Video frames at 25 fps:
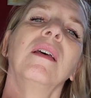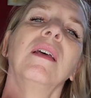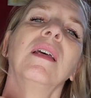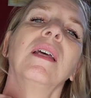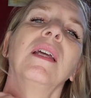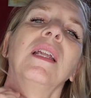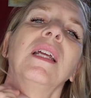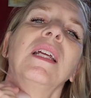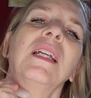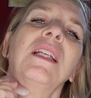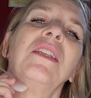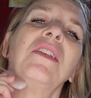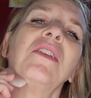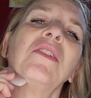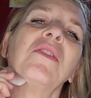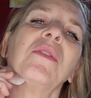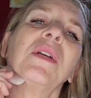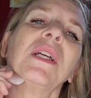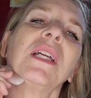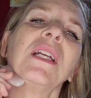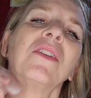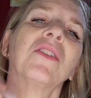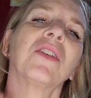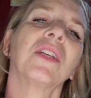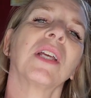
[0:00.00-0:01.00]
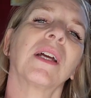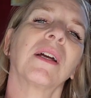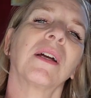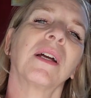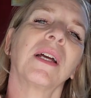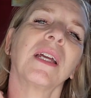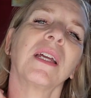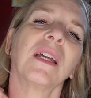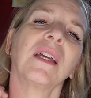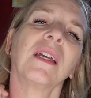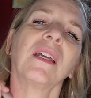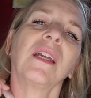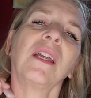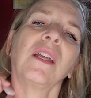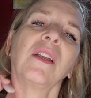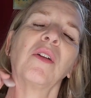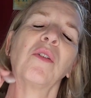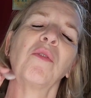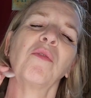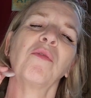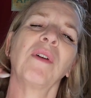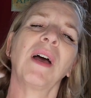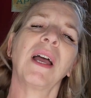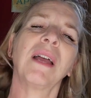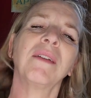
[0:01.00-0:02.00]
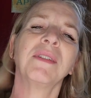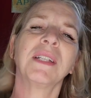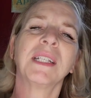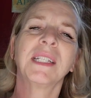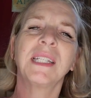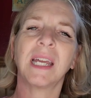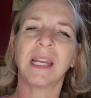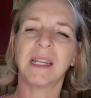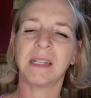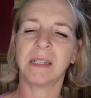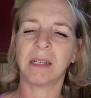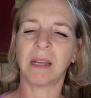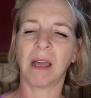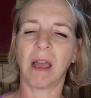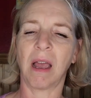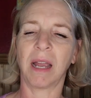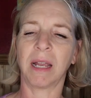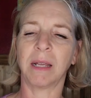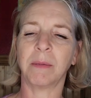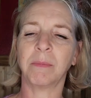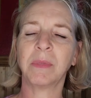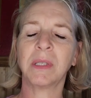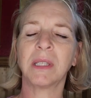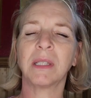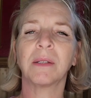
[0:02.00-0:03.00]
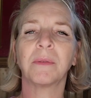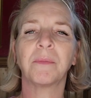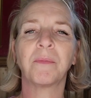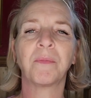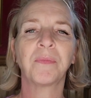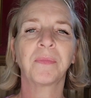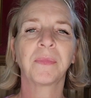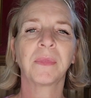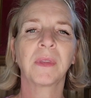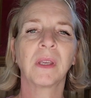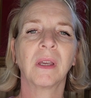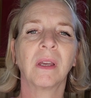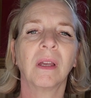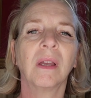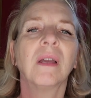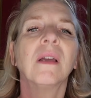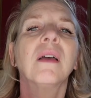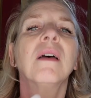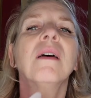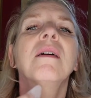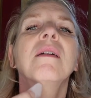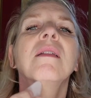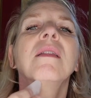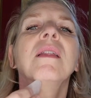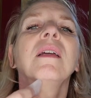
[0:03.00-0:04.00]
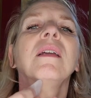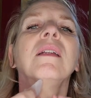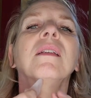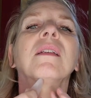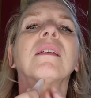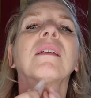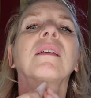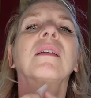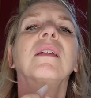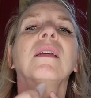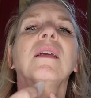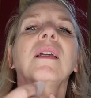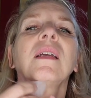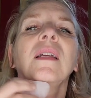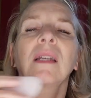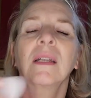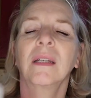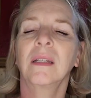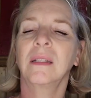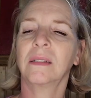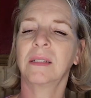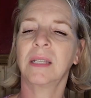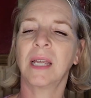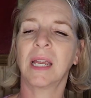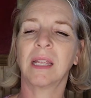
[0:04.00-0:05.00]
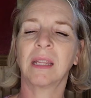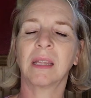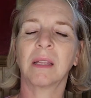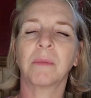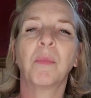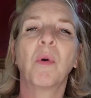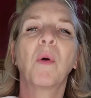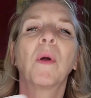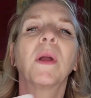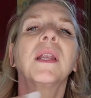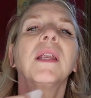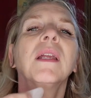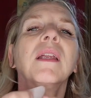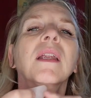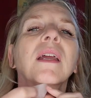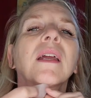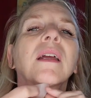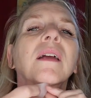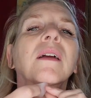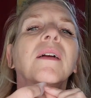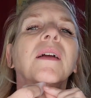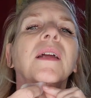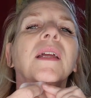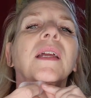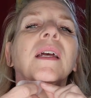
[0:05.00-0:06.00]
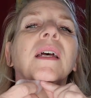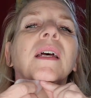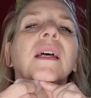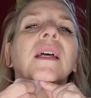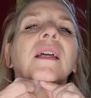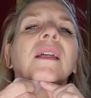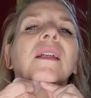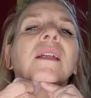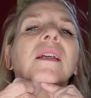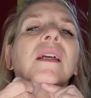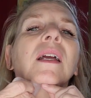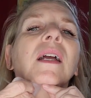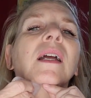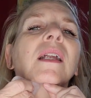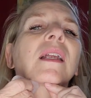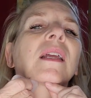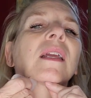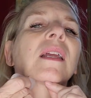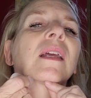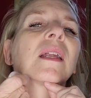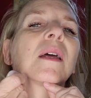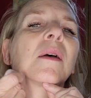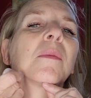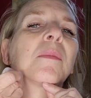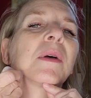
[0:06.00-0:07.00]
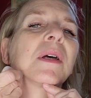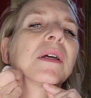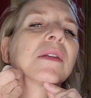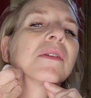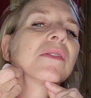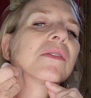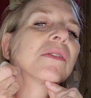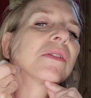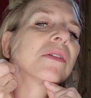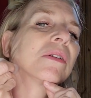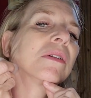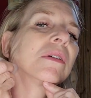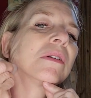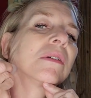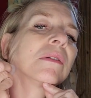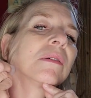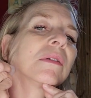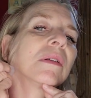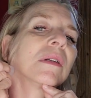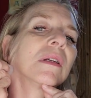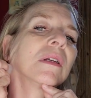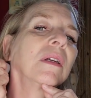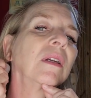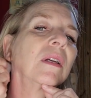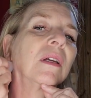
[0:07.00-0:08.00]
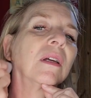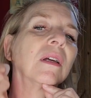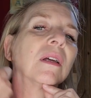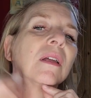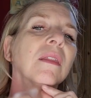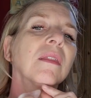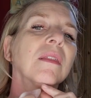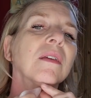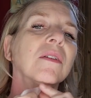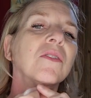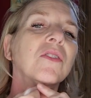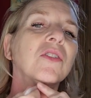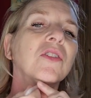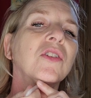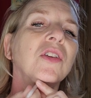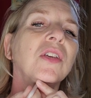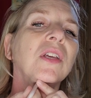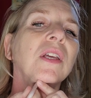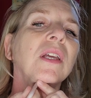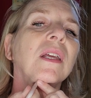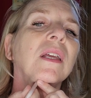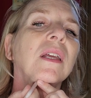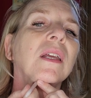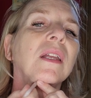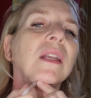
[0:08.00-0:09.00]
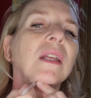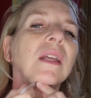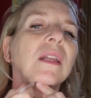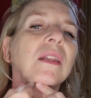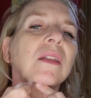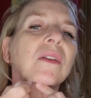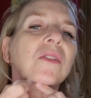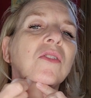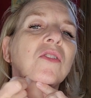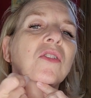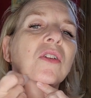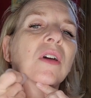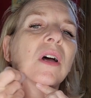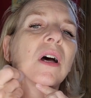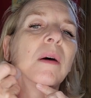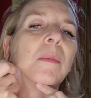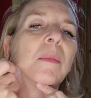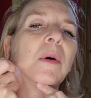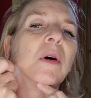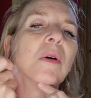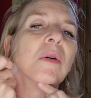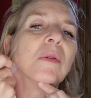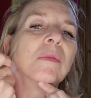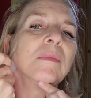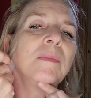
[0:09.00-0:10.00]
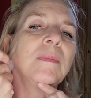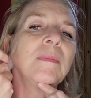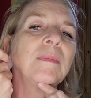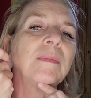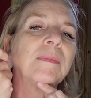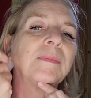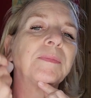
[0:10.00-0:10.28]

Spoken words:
And I do each area, 5 to 10 times. And then take the pointed area and kind of get up under the chin and the jawbone.